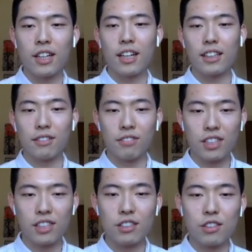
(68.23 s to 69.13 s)
uh, the
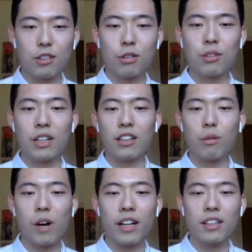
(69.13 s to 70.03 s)
Wyss Institute, and a
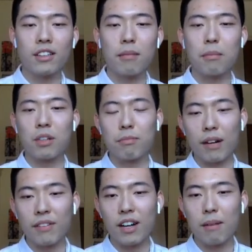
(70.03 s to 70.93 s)
wide number of
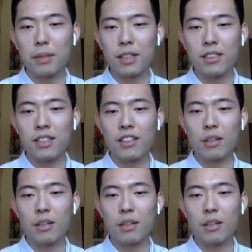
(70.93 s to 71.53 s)
private companies